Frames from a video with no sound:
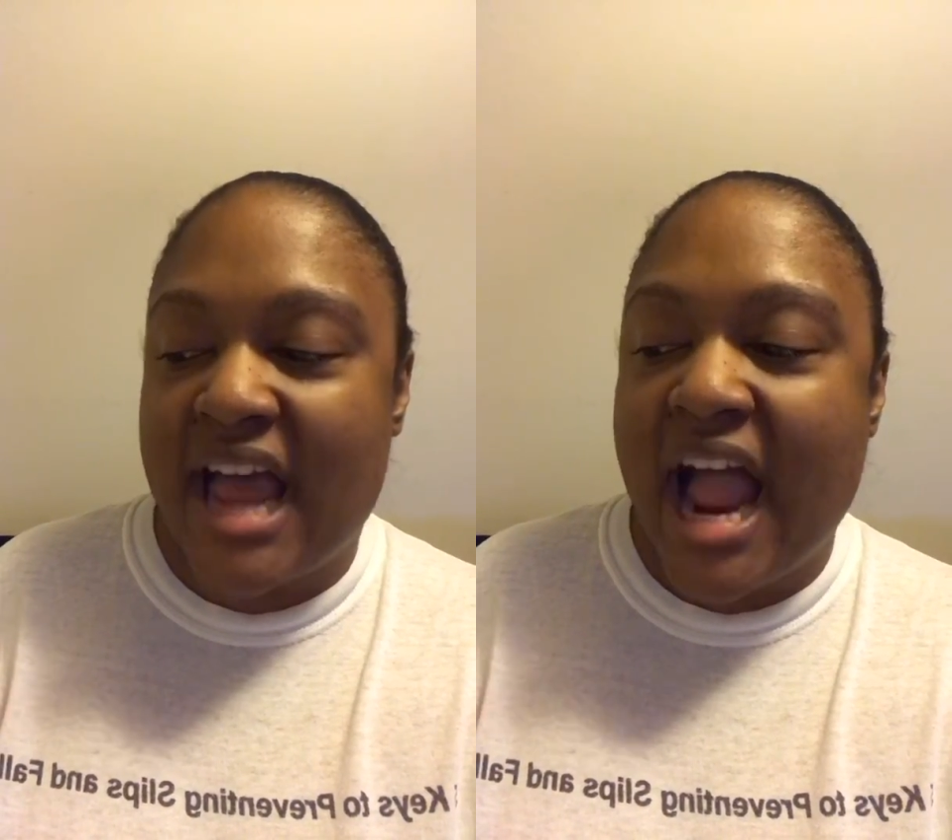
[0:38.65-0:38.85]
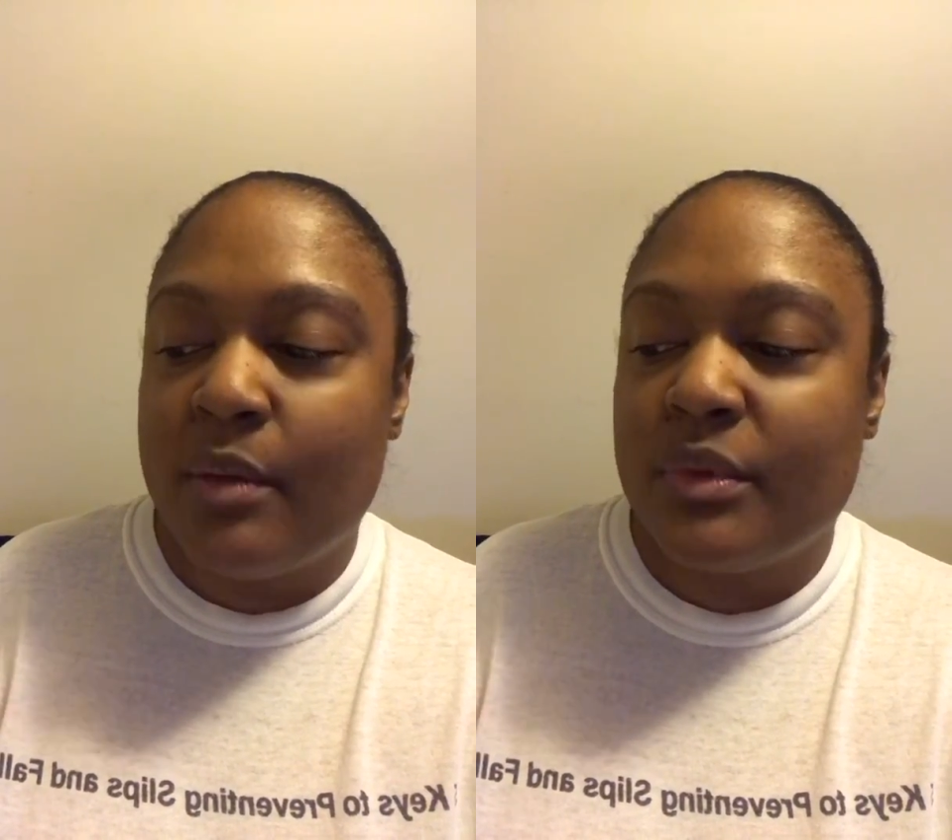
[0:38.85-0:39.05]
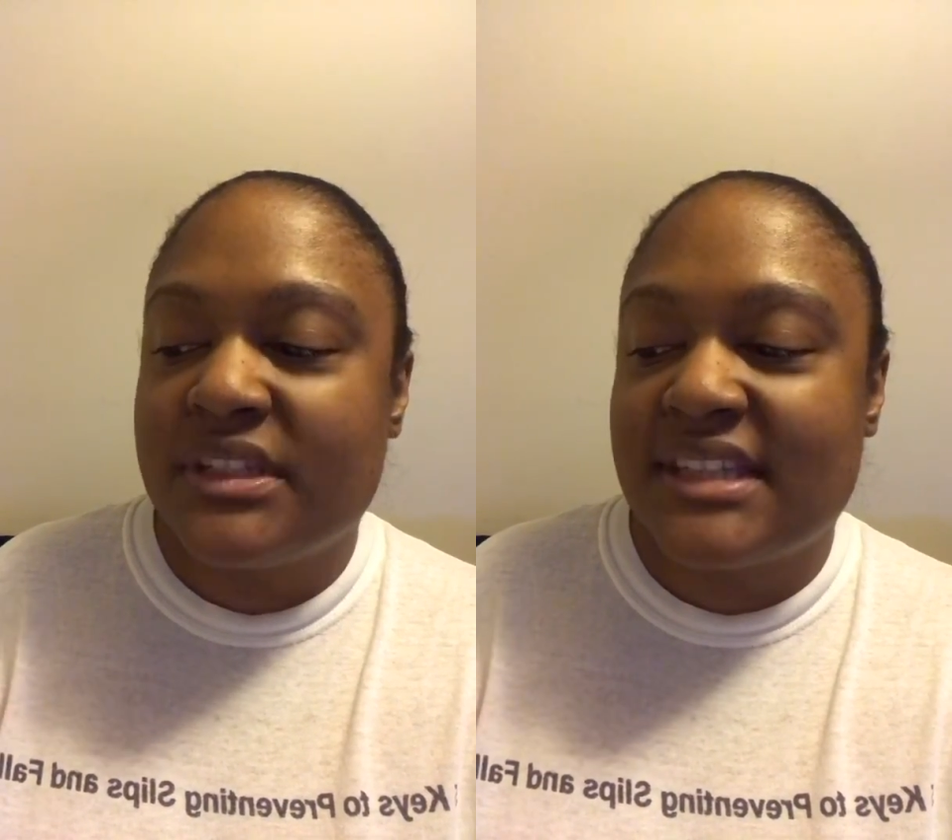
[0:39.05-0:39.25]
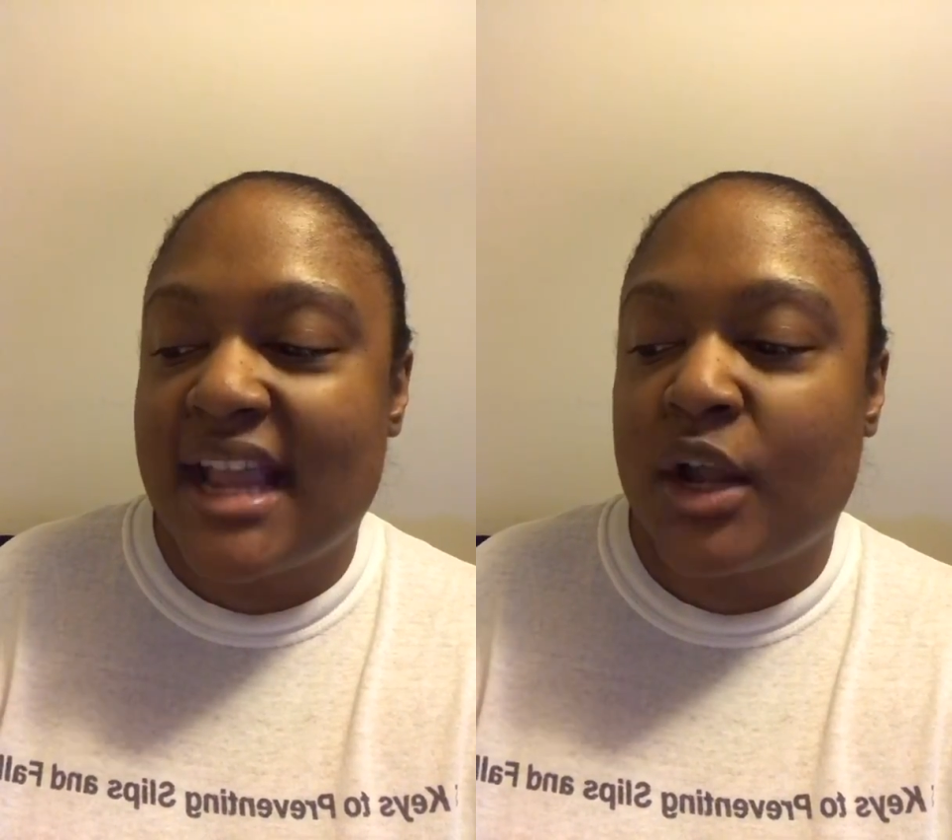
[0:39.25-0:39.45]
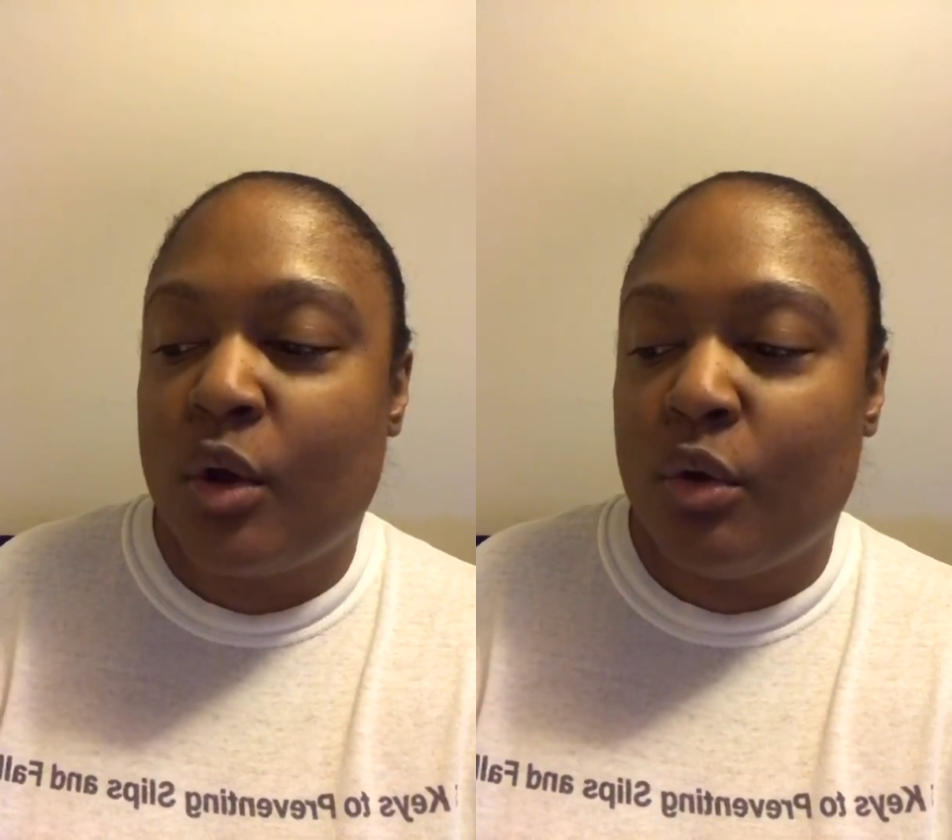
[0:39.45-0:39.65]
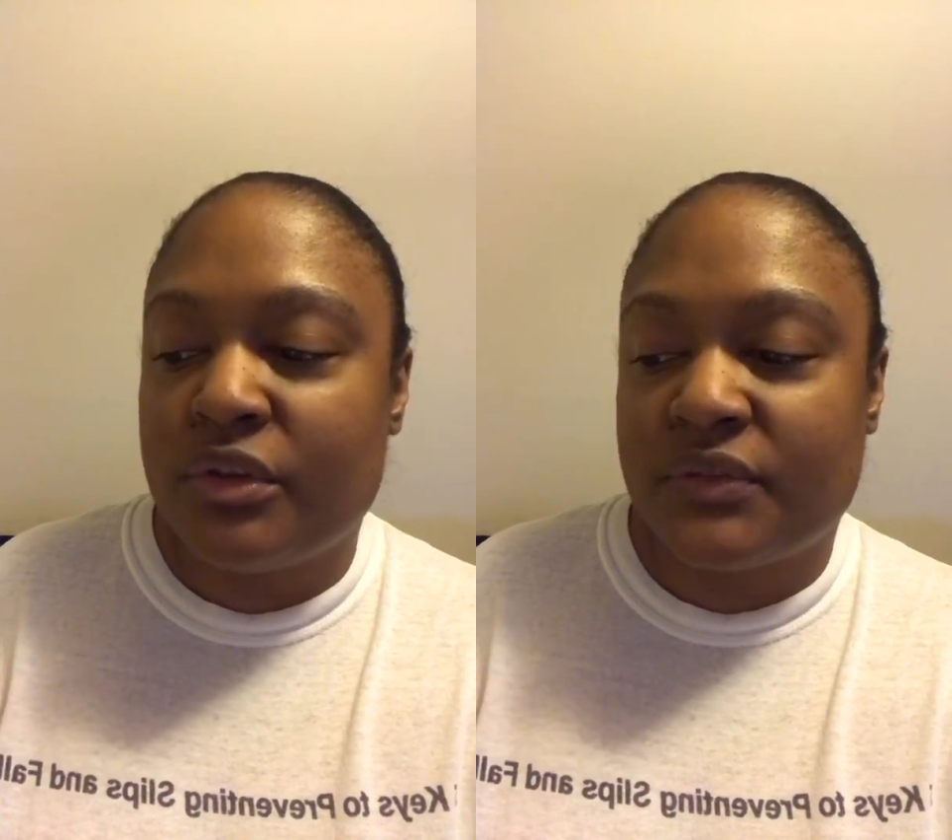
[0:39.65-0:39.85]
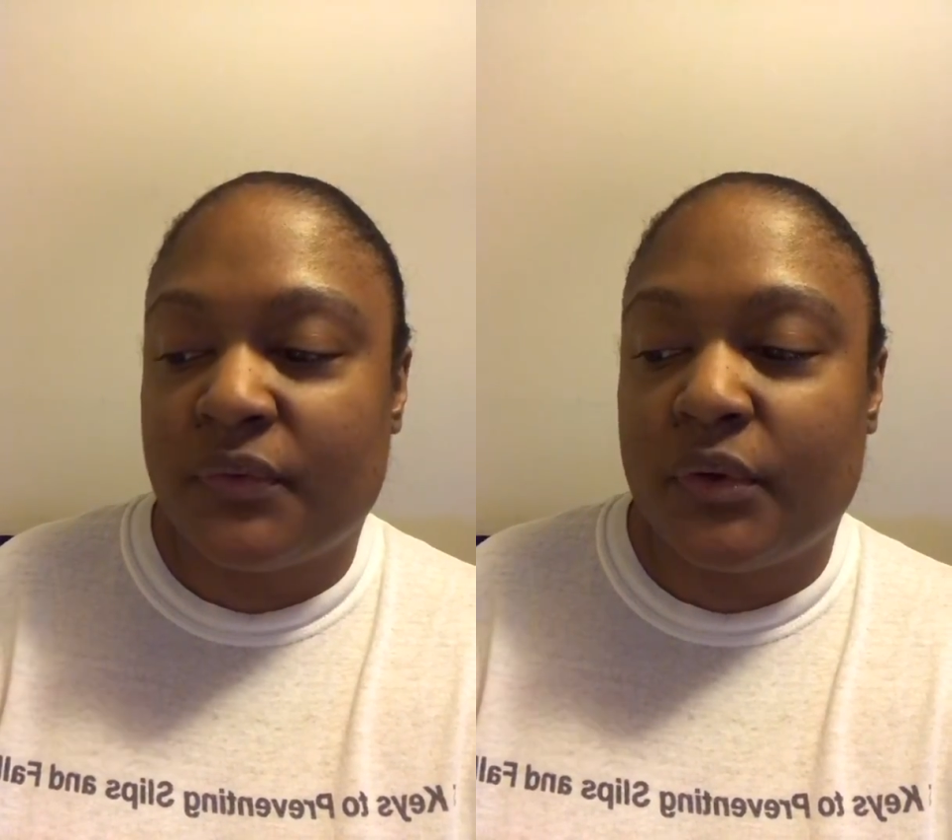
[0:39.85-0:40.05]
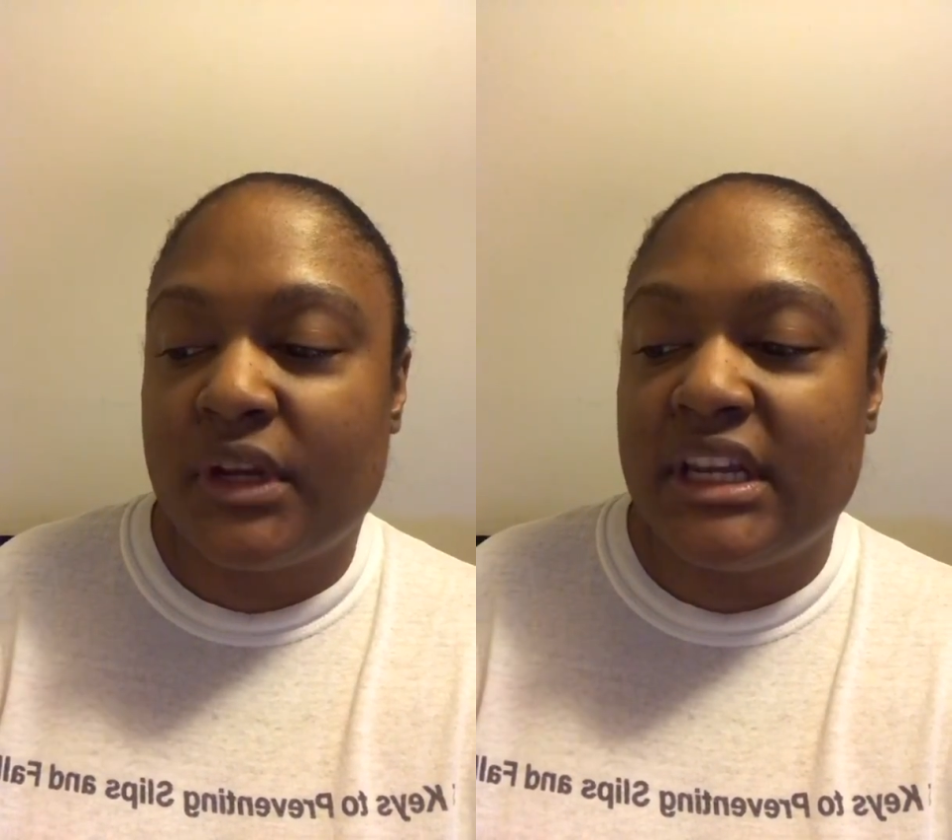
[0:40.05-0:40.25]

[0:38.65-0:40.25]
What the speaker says: I will set goals for